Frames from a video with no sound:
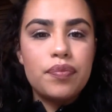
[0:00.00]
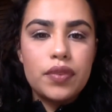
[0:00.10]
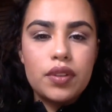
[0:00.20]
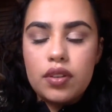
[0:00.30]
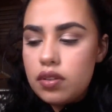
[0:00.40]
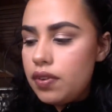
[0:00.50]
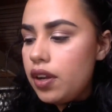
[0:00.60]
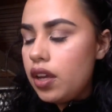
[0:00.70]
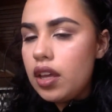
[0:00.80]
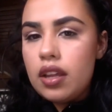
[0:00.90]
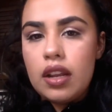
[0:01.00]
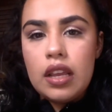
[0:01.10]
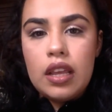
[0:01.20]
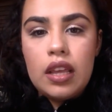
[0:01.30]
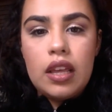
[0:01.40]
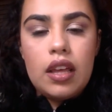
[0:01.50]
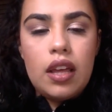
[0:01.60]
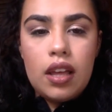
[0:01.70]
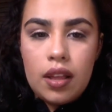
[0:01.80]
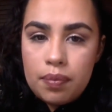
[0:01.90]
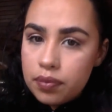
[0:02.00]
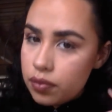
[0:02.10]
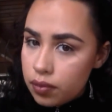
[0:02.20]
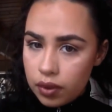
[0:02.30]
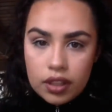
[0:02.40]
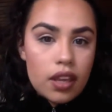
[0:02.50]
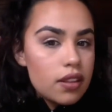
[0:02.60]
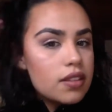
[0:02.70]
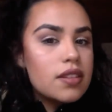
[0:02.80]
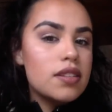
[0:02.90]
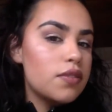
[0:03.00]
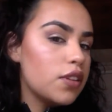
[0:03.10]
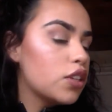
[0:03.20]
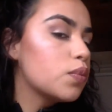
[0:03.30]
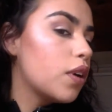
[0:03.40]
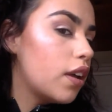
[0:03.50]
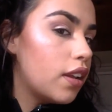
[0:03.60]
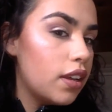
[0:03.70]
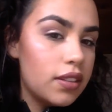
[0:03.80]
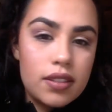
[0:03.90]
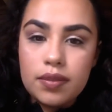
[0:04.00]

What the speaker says: It looks very good. But yeah, this is the finished product.